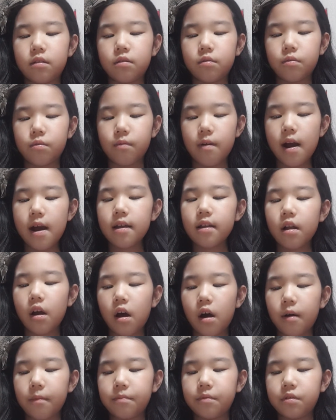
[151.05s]
right
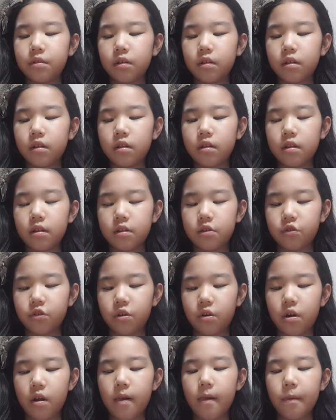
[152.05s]
up to the
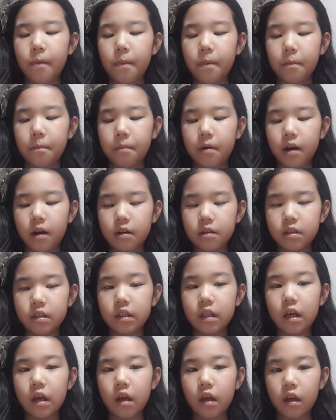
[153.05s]
teacher,
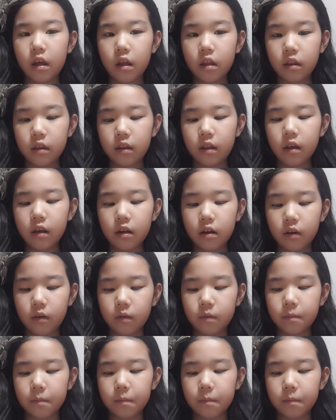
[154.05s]
paused, and tickled.